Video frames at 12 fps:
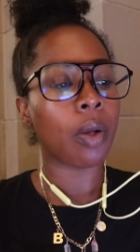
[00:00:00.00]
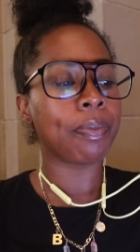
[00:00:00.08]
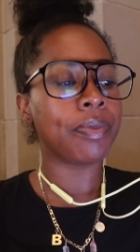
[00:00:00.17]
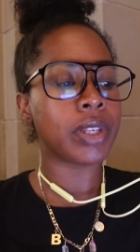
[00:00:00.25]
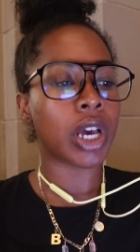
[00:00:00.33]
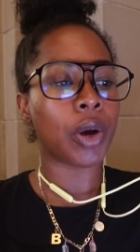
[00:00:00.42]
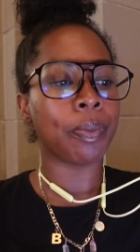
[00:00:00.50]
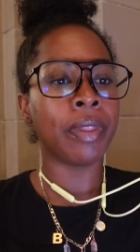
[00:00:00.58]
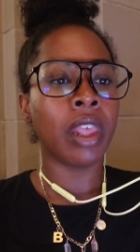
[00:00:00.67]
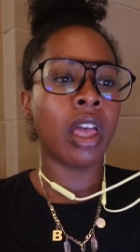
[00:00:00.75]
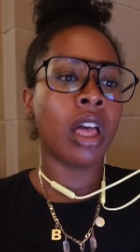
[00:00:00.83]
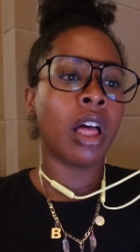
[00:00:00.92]
So
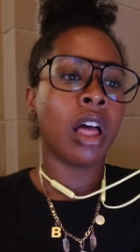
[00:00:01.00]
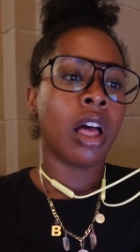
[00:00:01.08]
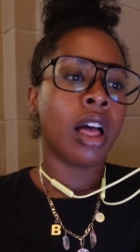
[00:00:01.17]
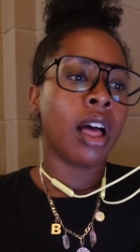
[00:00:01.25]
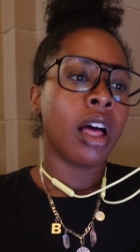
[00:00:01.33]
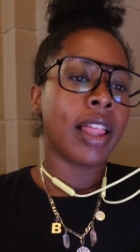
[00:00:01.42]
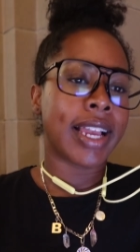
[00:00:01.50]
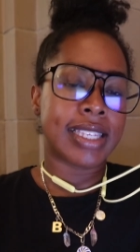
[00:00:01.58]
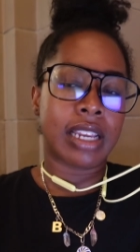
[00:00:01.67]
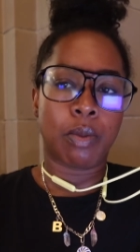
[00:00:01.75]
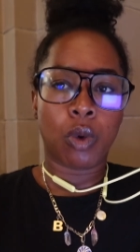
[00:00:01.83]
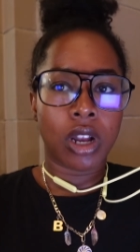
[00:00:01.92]
like I
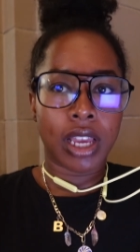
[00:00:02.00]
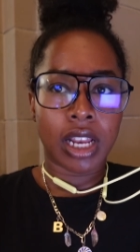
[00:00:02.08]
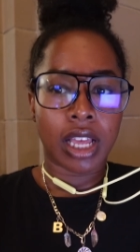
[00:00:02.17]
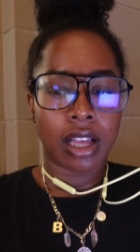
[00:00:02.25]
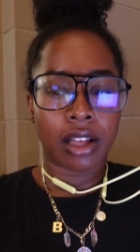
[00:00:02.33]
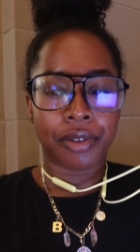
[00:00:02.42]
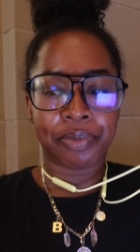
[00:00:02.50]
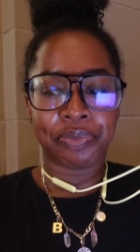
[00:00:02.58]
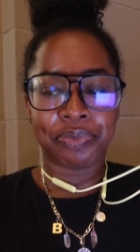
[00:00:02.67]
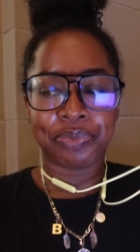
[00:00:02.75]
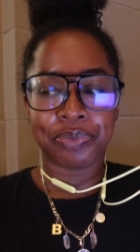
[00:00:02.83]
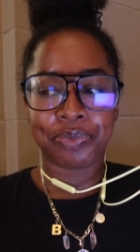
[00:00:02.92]
said, I'm working now
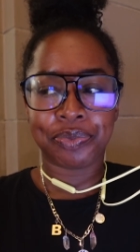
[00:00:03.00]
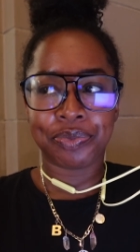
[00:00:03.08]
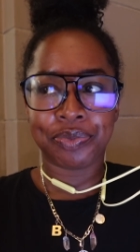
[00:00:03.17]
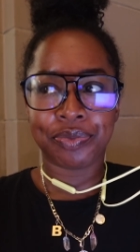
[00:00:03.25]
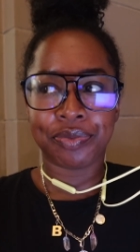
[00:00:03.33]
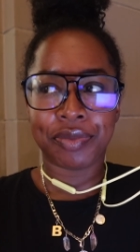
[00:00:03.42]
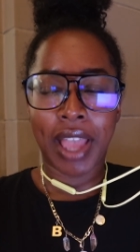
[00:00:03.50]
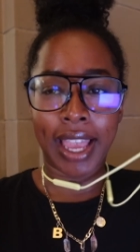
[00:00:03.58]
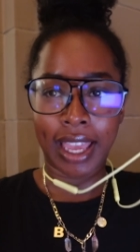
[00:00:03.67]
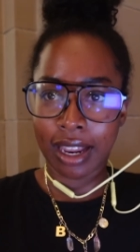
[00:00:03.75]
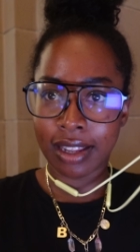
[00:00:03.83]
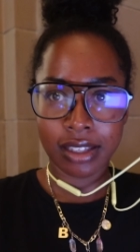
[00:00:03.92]

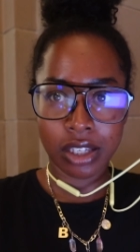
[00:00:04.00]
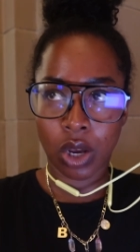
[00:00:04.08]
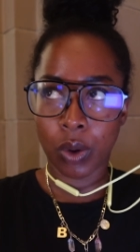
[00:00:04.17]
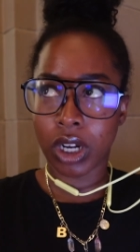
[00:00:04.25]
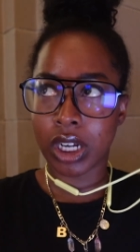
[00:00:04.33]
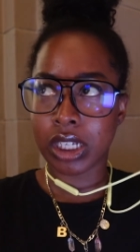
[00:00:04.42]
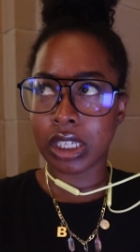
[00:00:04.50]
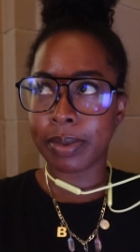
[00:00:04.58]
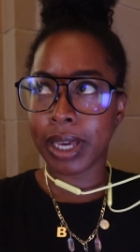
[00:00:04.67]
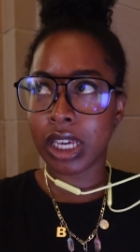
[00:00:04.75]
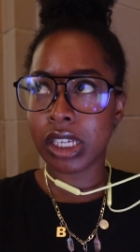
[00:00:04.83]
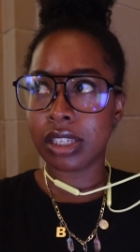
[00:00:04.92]
at this co-working
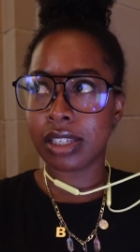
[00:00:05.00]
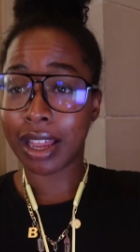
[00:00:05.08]
space.